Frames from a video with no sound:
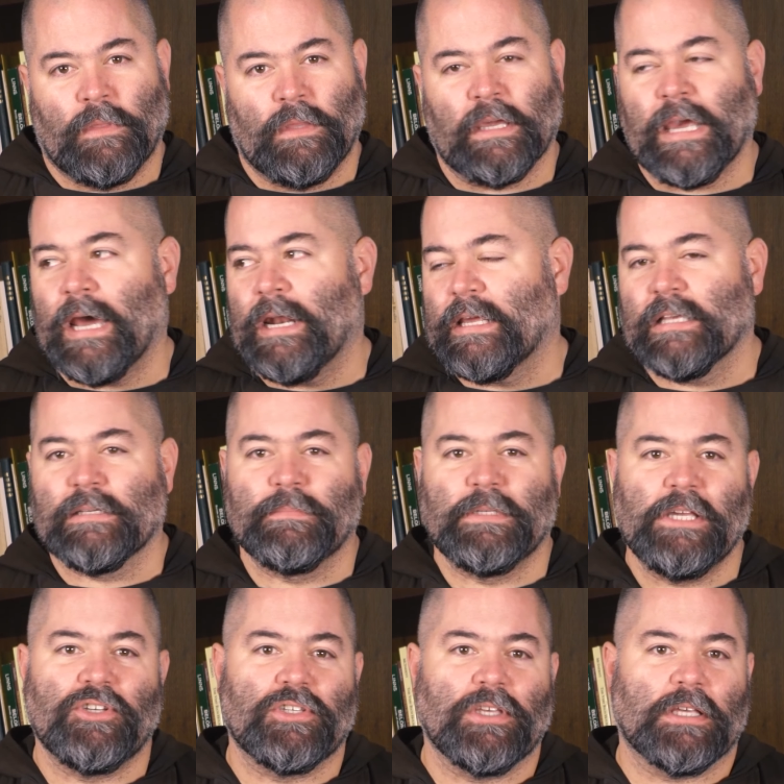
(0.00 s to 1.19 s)
The Catechism
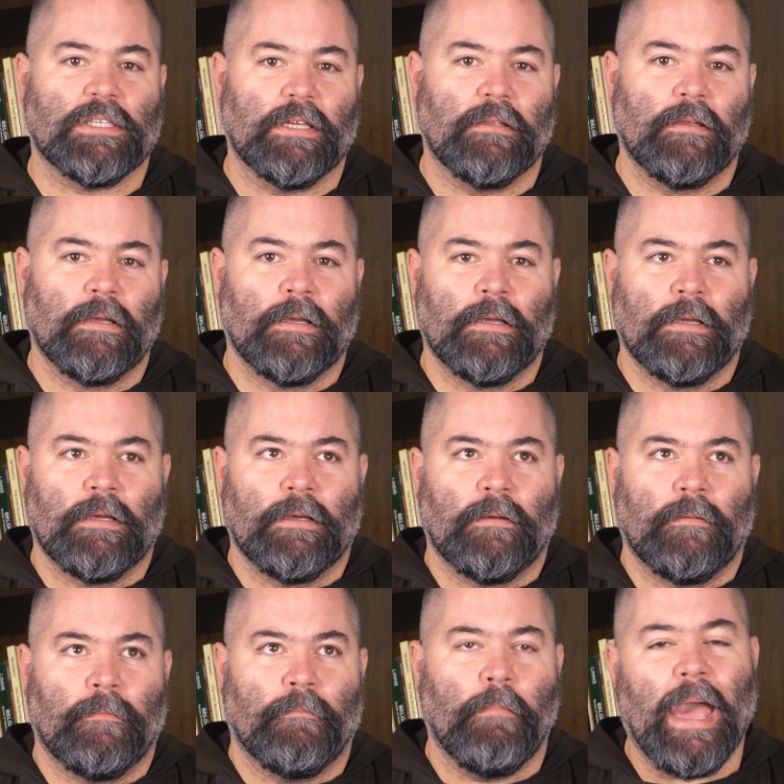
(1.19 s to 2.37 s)
teaches us that
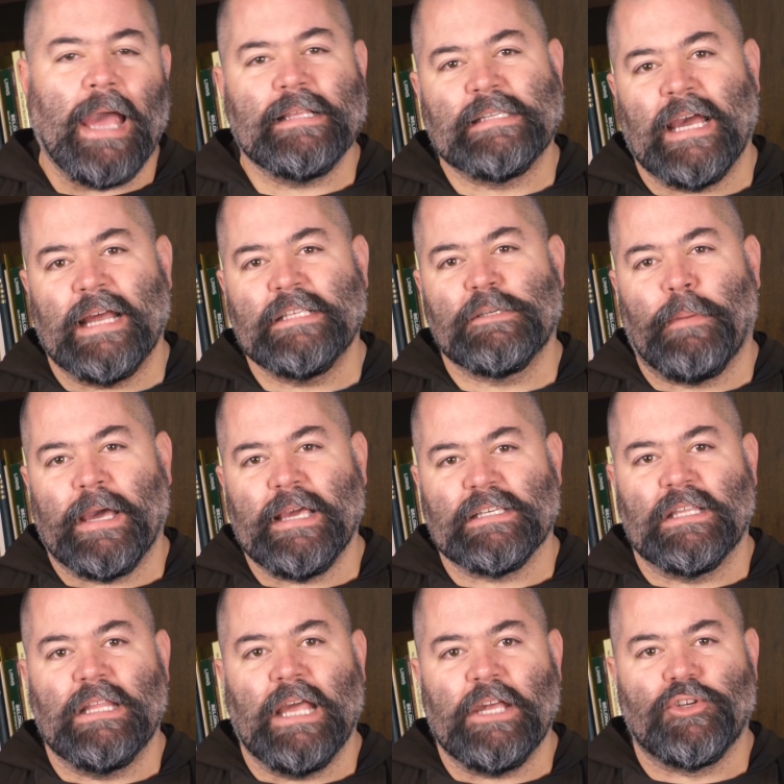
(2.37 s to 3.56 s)
man tends by his
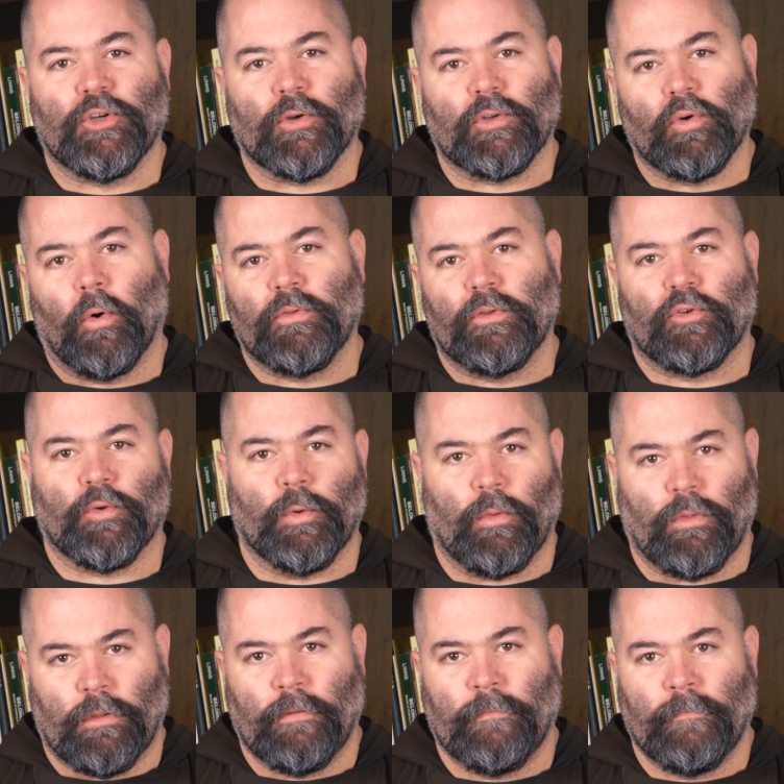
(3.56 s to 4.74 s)
nature toward the
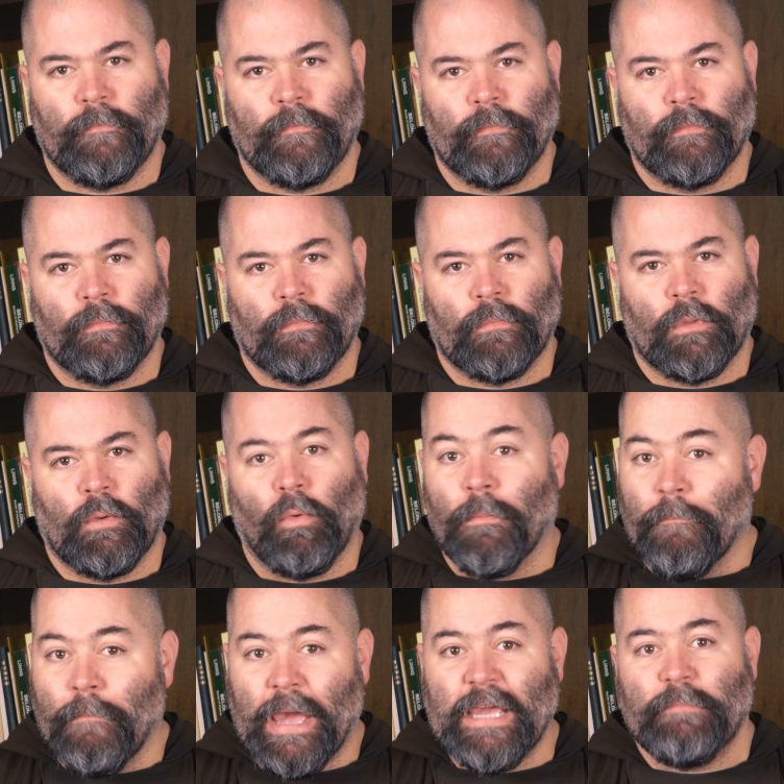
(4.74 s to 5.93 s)
truth. We're
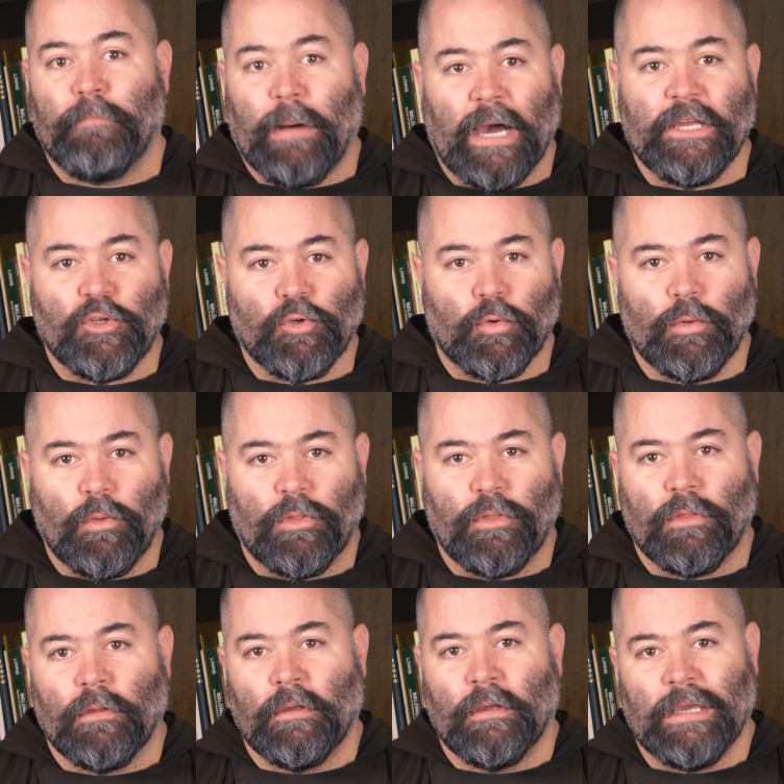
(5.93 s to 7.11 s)
made by
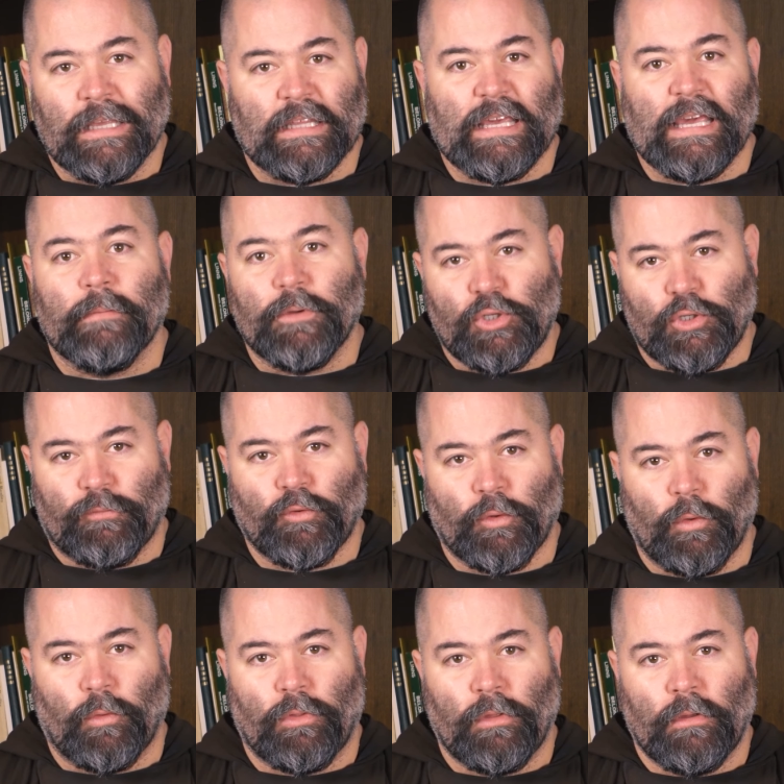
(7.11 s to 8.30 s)
truth in the image of
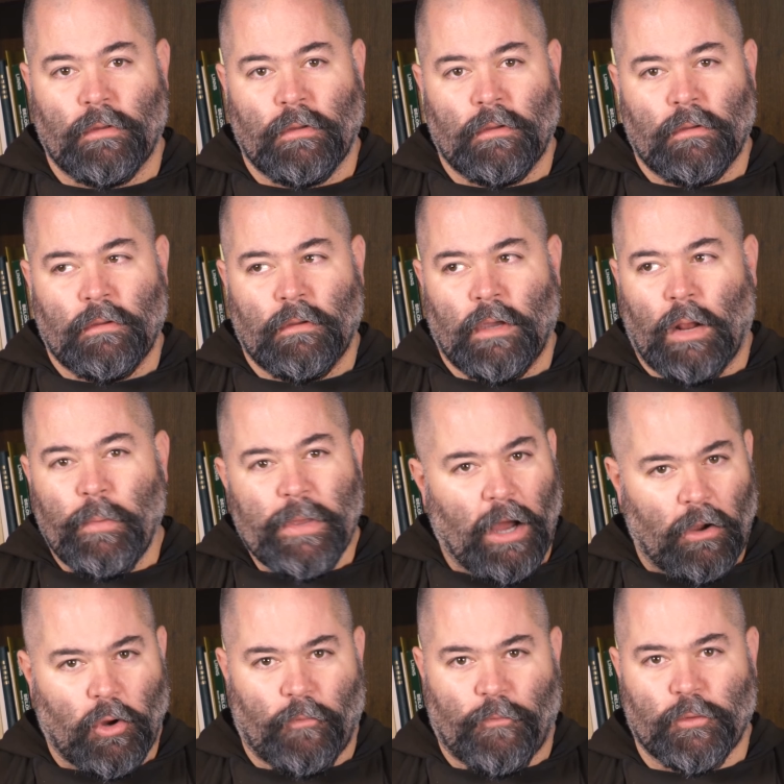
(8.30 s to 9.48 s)
truth. And we
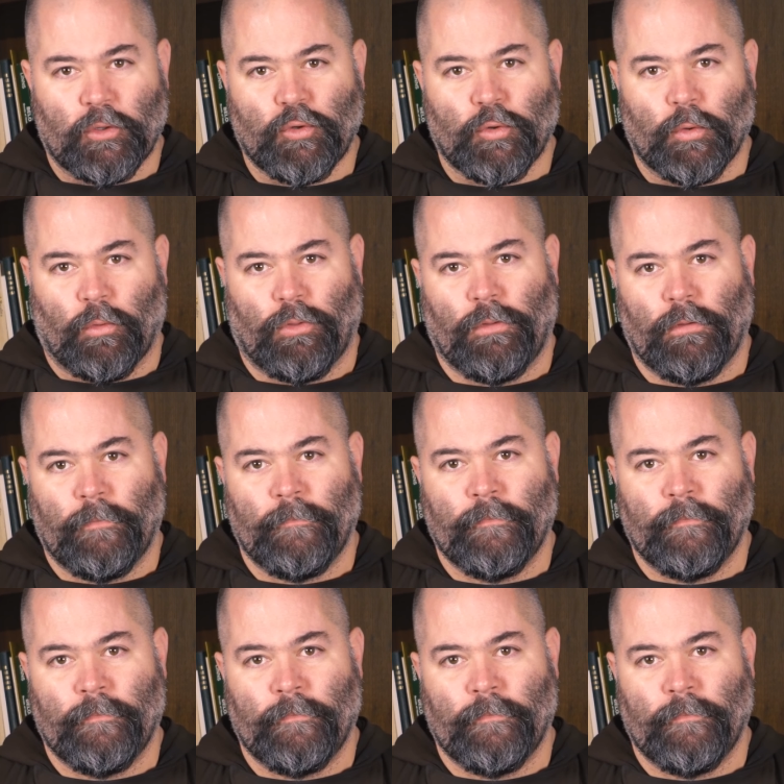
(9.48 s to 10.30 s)
hunger for the truth.